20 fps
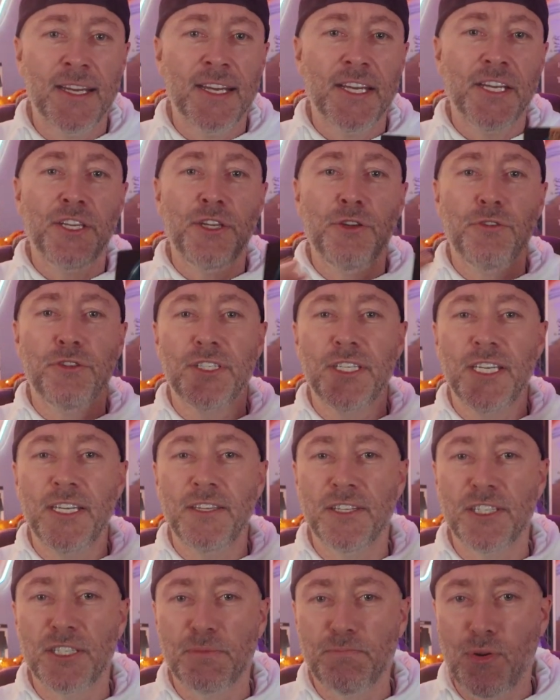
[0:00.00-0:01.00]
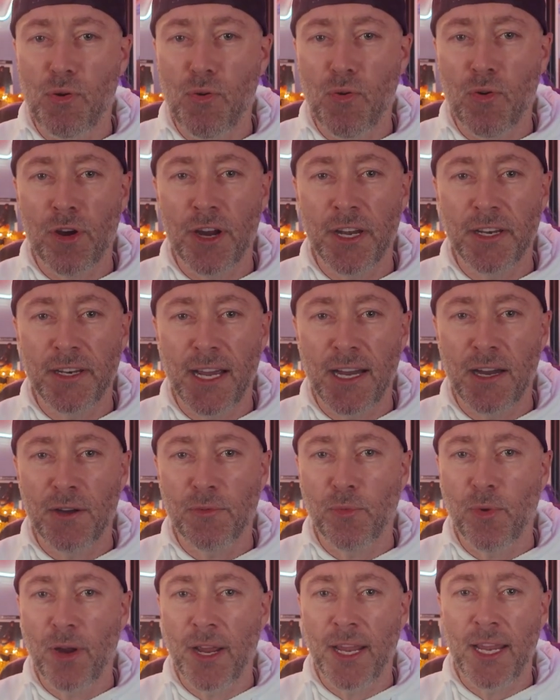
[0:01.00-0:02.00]
You see this pouring
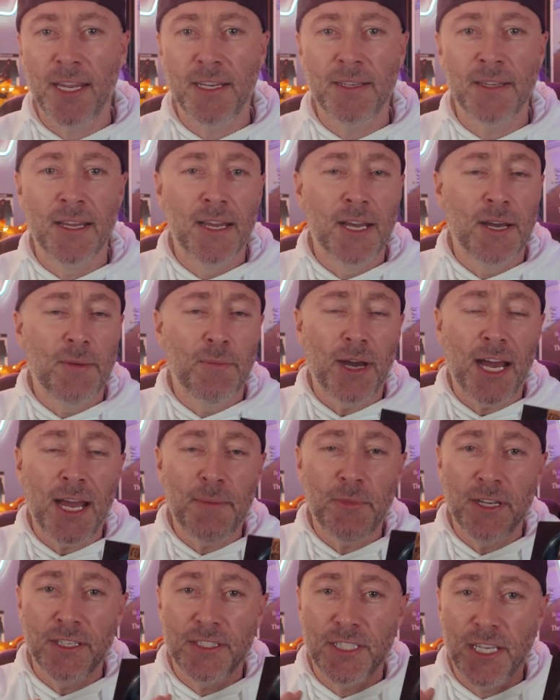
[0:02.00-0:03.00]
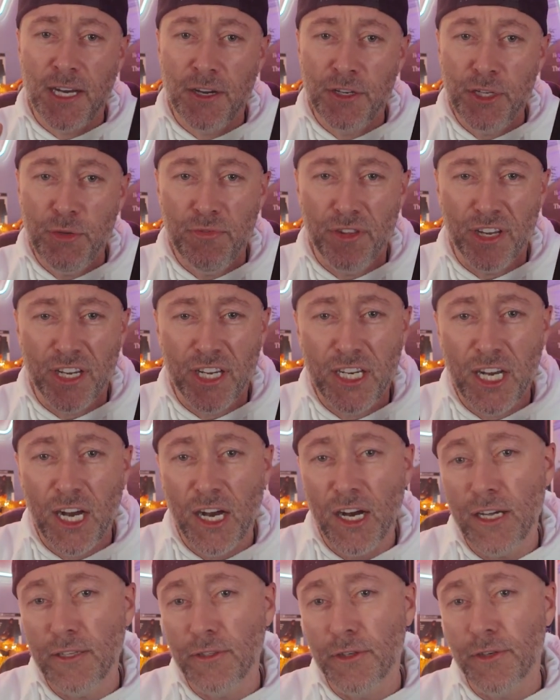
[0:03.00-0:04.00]
down rain. I'm going to tell you, the
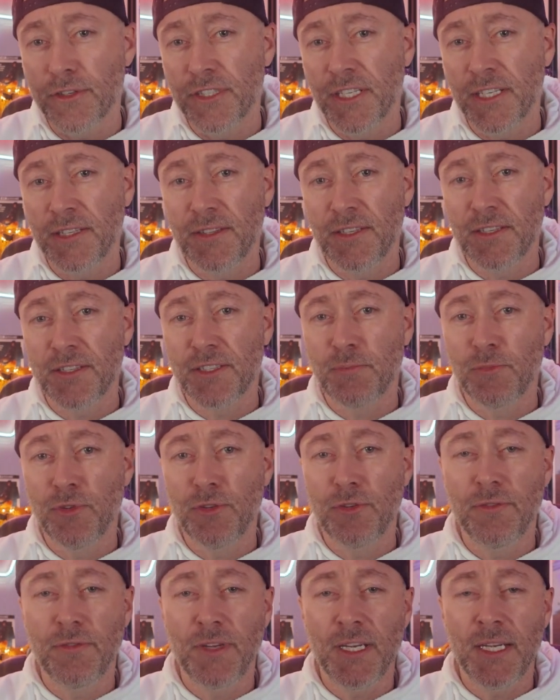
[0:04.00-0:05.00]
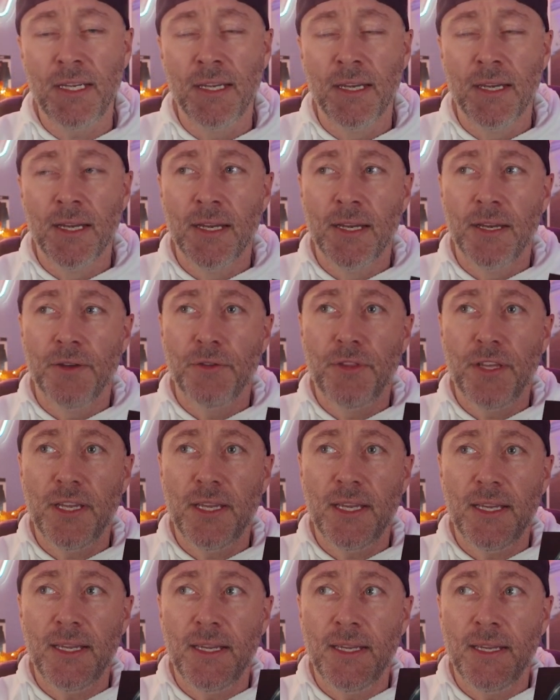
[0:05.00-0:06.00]
colors in this movie,
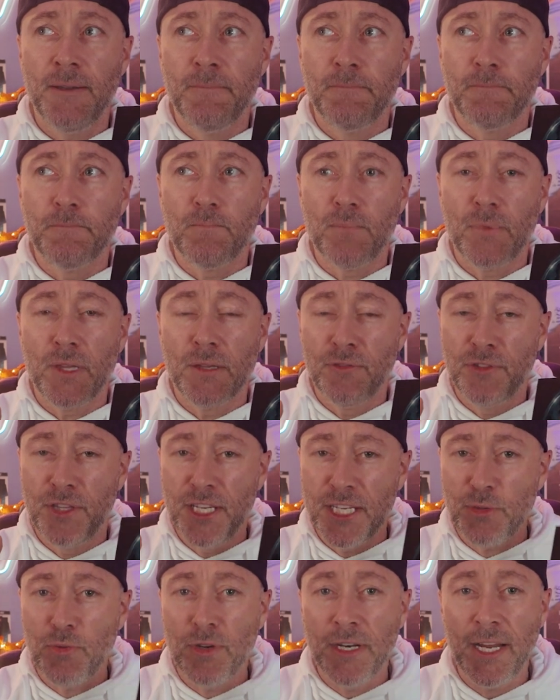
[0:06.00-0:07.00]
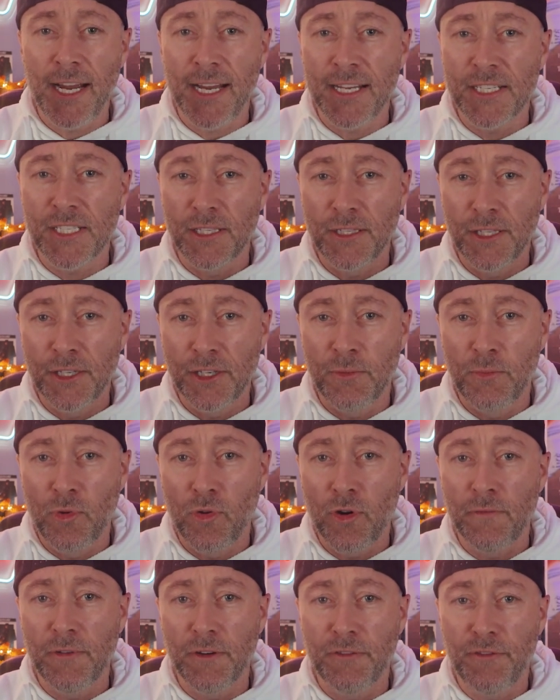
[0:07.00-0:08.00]
this one has a little
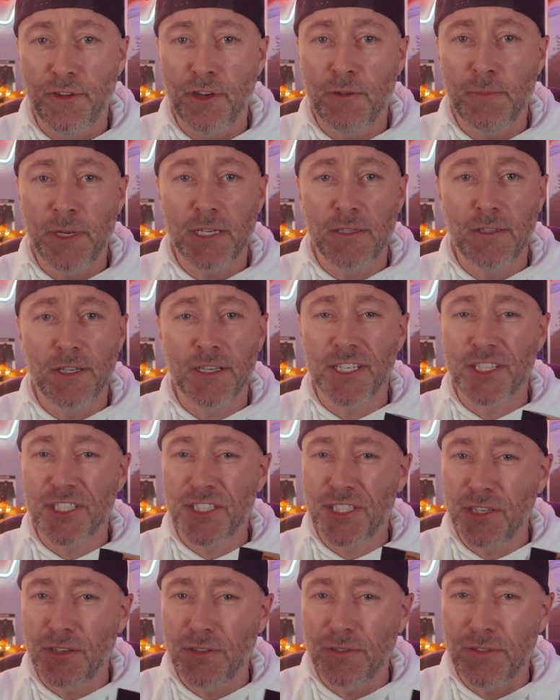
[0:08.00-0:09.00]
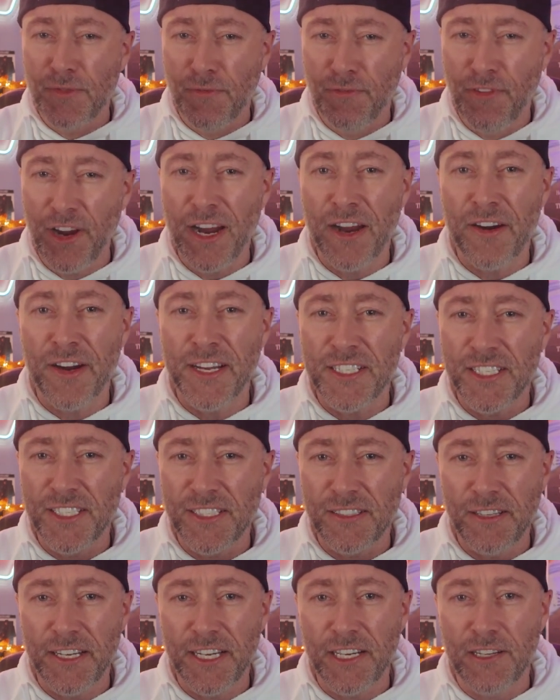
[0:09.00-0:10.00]
more of a filmic look. It's still very
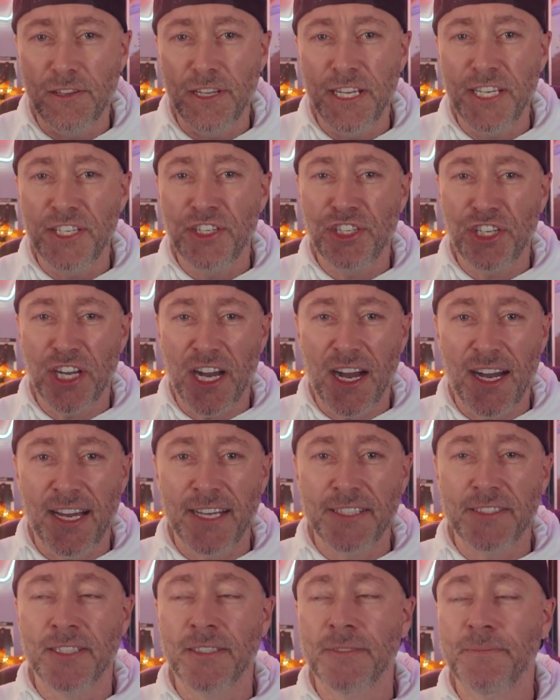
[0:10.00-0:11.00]
slickly shot